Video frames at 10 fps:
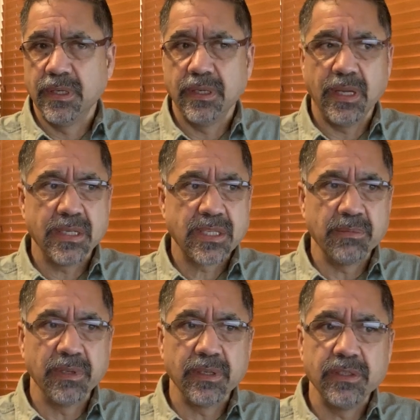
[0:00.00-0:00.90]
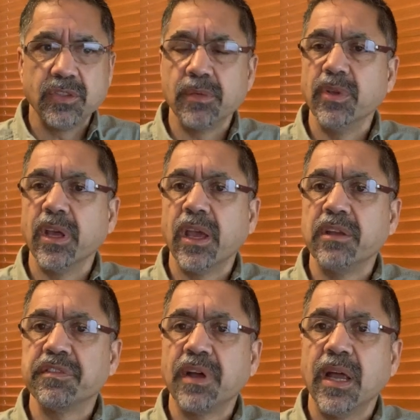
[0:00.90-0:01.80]
It has the ability to
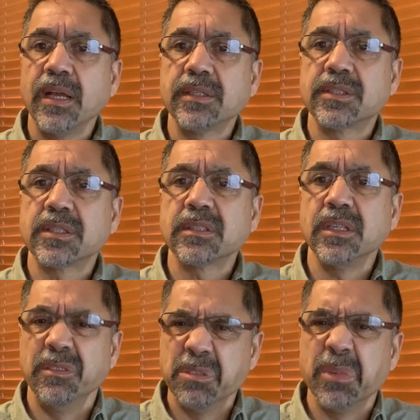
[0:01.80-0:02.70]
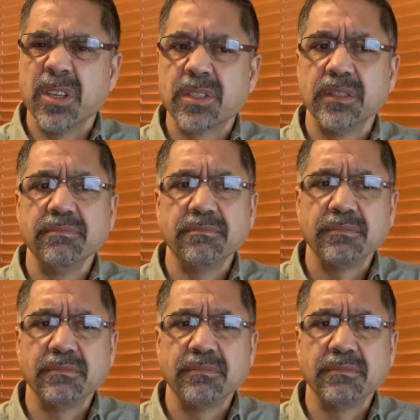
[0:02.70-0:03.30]
communicate facts, information,